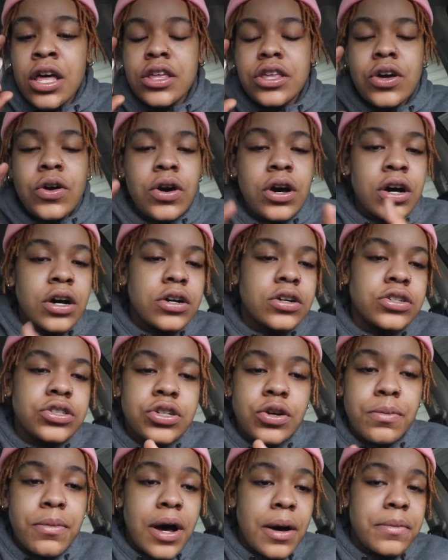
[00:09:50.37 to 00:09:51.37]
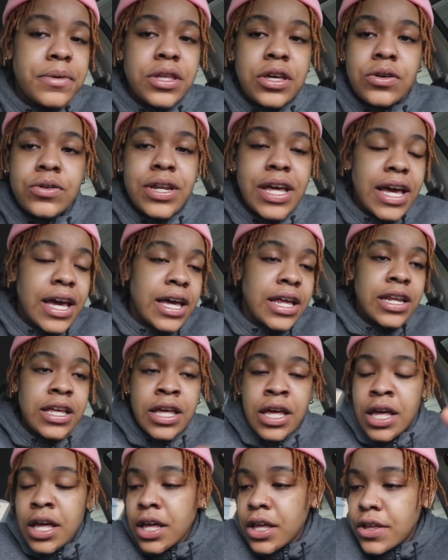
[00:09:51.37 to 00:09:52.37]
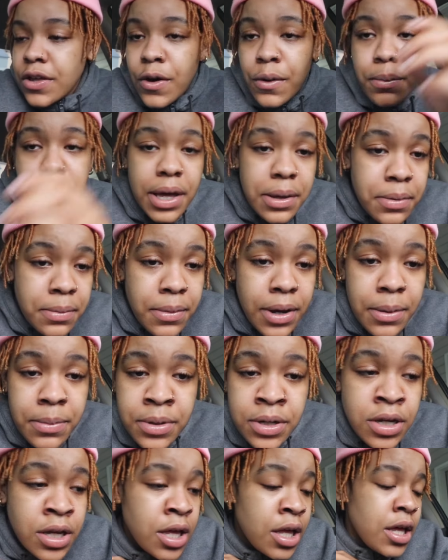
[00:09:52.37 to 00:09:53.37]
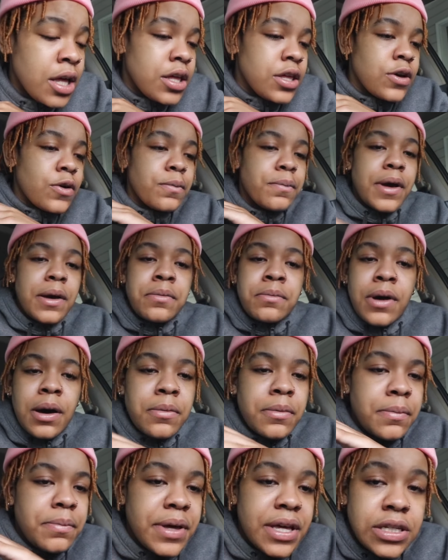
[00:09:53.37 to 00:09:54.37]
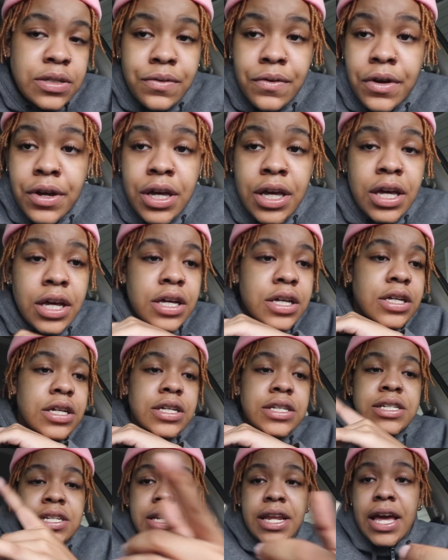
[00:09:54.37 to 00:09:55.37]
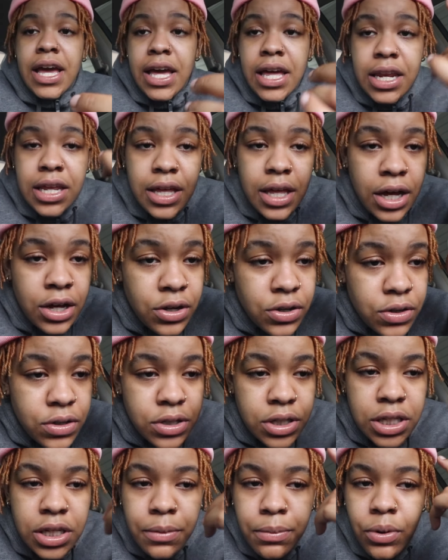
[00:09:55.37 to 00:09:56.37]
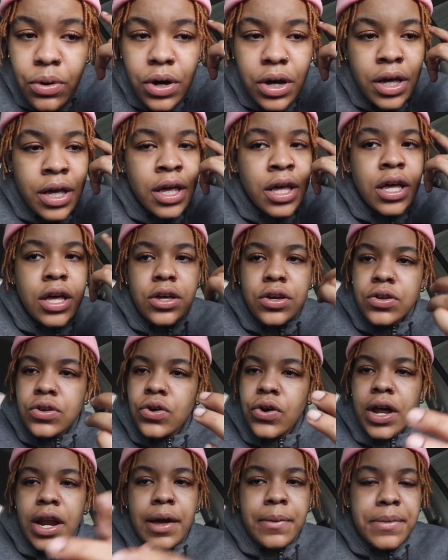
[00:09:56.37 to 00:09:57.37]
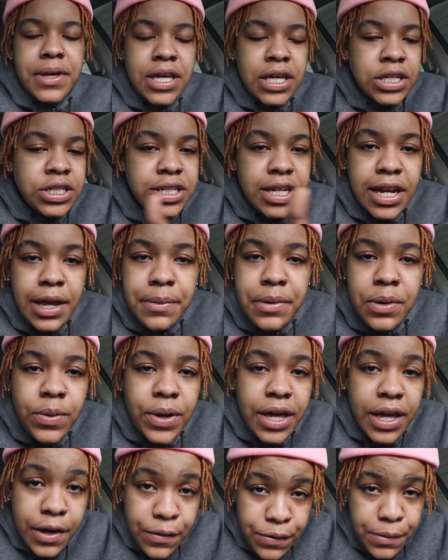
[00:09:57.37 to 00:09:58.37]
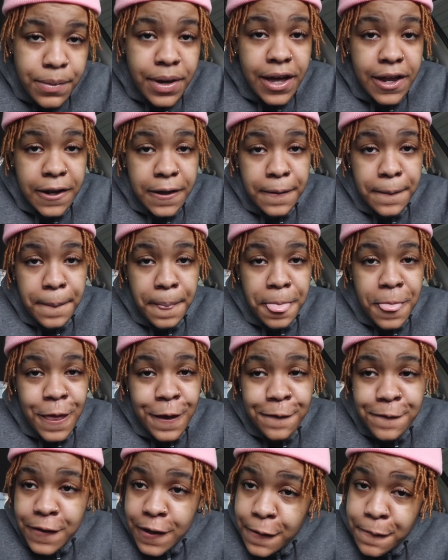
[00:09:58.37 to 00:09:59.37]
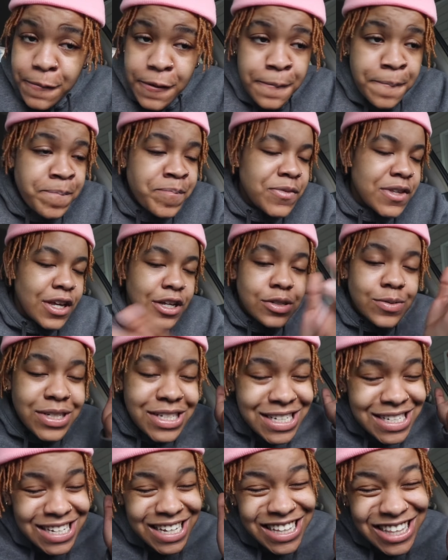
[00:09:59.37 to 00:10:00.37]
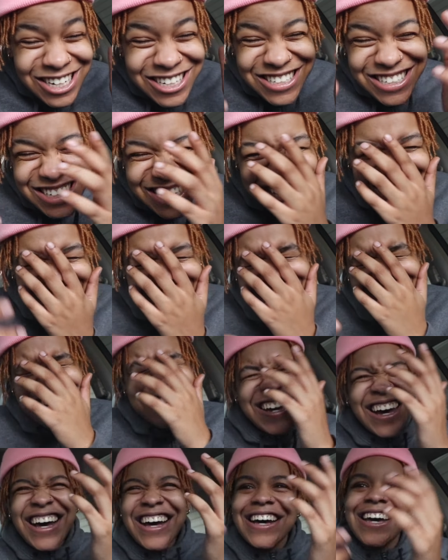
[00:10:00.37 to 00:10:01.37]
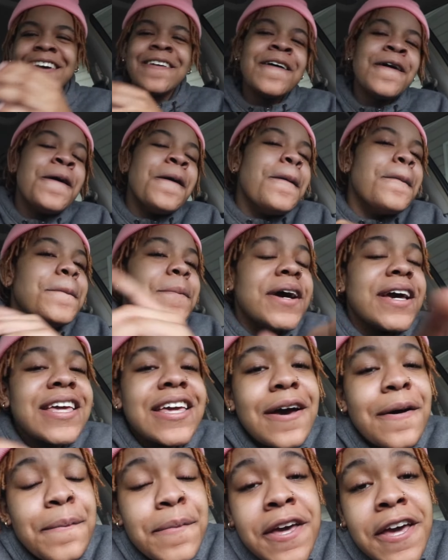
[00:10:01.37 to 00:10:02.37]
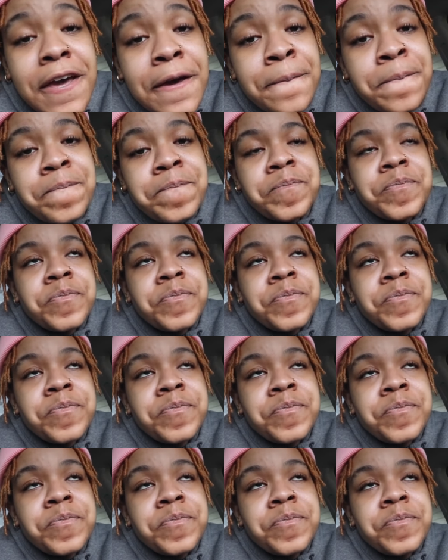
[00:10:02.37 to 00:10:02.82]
your uncles, your mama, your daddy, your baby mama, best friend, cousin, daddy, uncle, little boy. You know what I mean? Share that bit with everybody. You feel me? Because we just hit 13K, on God. But, yeah, man.